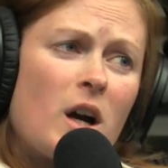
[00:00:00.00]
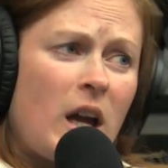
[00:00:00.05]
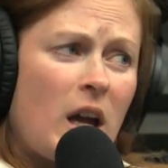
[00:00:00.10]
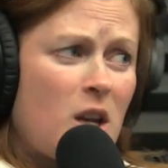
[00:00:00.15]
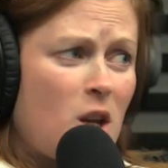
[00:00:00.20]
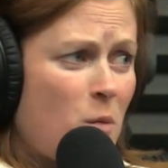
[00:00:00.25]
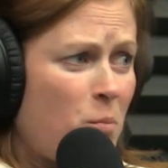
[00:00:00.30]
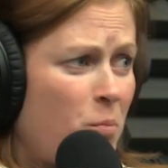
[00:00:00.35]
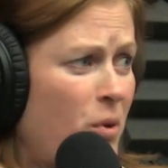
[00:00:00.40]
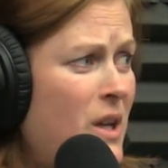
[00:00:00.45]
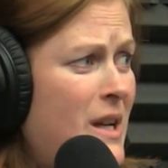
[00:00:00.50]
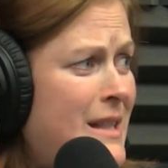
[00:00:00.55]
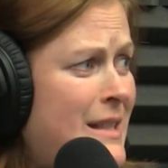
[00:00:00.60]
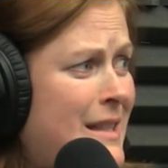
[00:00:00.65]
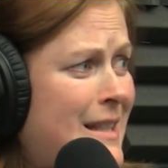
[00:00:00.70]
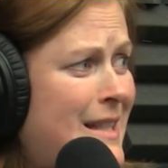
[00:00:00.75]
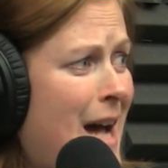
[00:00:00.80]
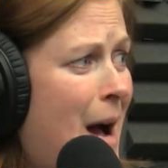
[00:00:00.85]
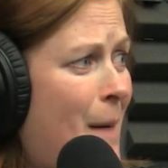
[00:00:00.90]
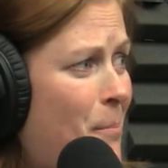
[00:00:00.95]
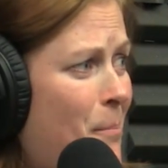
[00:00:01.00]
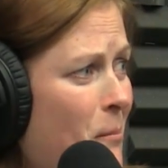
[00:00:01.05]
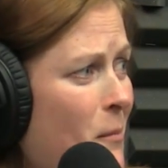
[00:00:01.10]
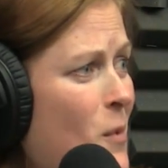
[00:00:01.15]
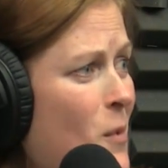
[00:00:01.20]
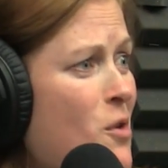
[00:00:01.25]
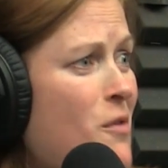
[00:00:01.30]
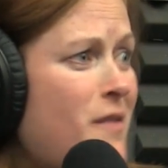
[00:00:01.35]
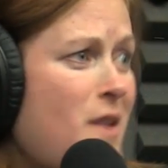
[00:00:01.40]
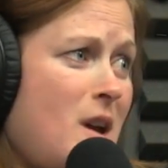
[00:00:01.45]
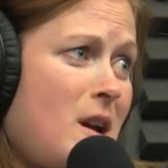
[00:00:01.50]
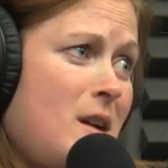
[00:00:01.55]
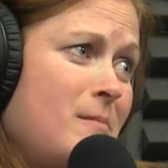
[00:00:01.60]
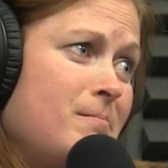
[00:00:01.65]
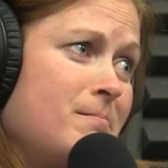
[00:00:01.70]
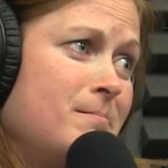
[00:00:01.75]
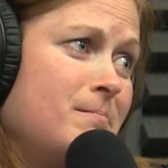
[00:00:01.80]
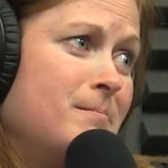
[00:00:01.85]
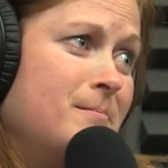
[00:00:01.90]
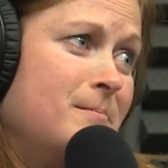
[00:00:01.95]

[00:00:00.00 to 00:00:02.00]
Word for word: Can you please stop moving?